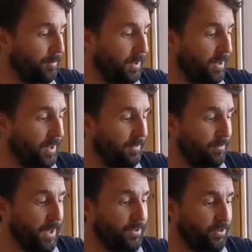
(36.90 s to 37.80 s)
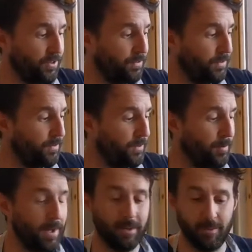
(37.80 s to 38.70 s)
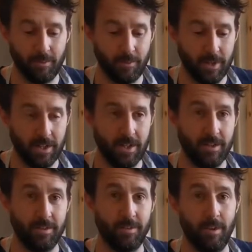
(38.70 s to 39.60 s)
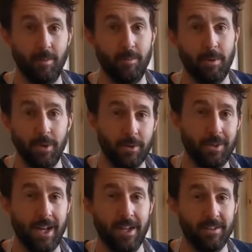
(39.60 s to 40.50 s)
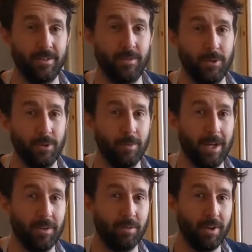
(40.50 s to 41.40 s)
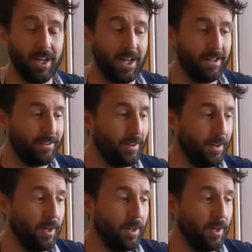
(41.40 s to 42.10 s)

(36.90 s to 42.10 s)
my veg ferment with some boiled eggs for about 3 days